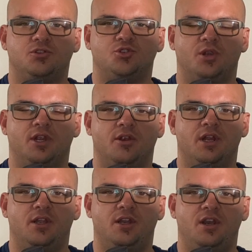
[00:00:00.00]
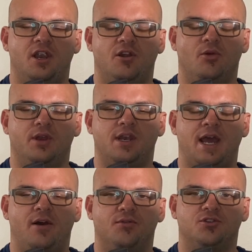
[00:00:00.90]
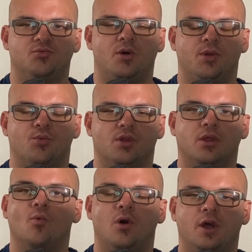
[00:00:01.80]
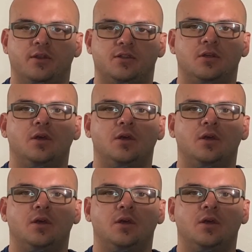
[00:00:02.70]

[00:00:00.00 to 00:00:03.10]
trigger it in and narrow it down to what we really want.